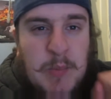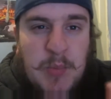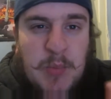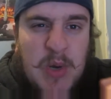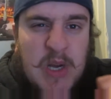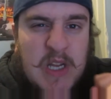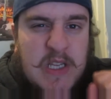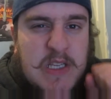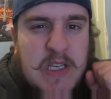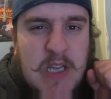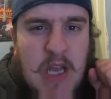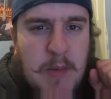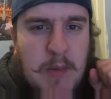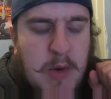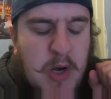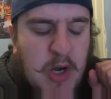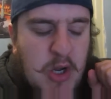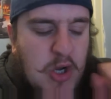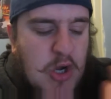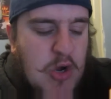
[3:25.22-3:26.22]
but I'm
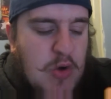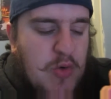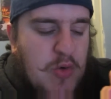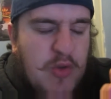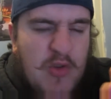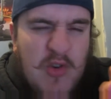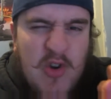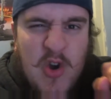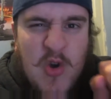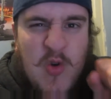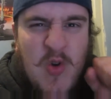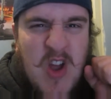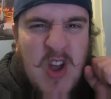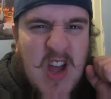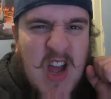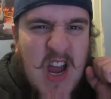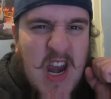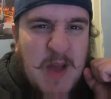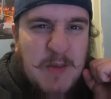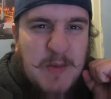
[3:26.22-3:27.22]
going to go through
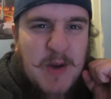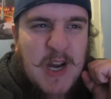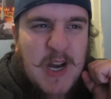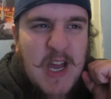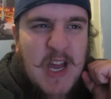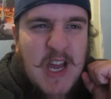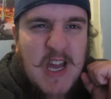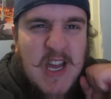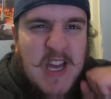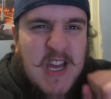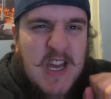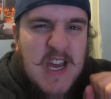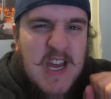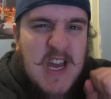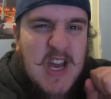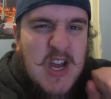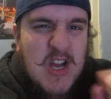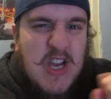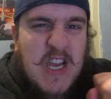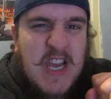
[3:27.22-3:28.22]
and I'm going to
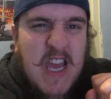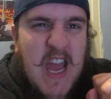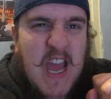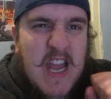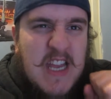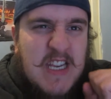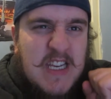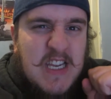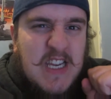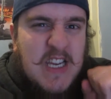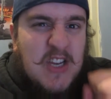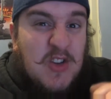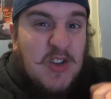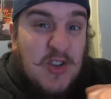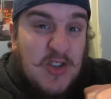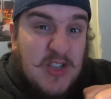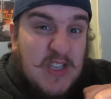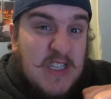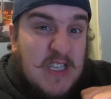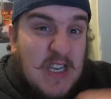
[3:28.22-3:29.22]
get a
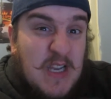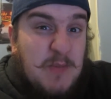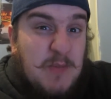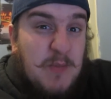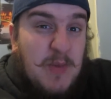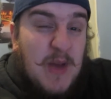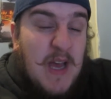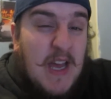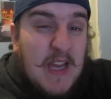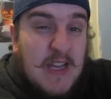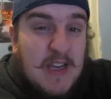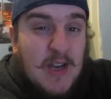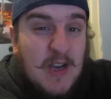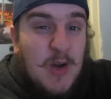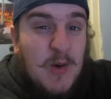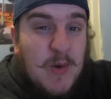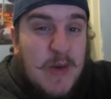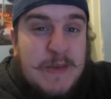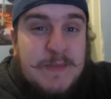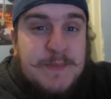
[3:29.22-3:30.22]
good sleeping pattern
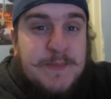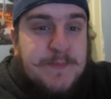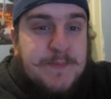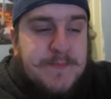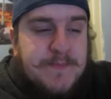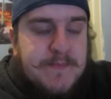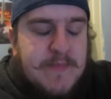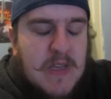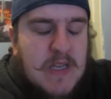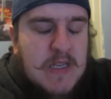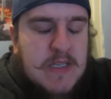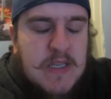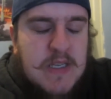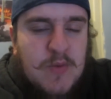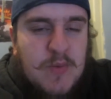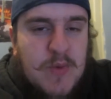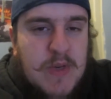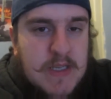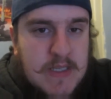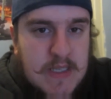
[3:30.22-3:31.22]
going. See
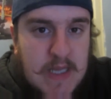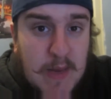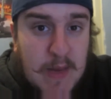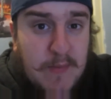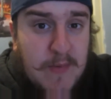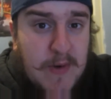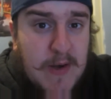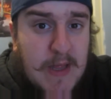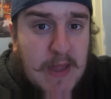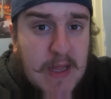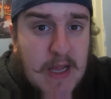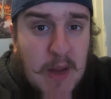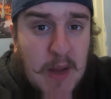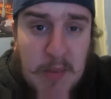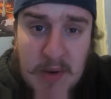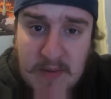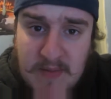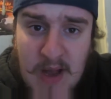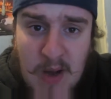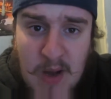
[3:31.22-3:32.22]
if we can stay up for another couple of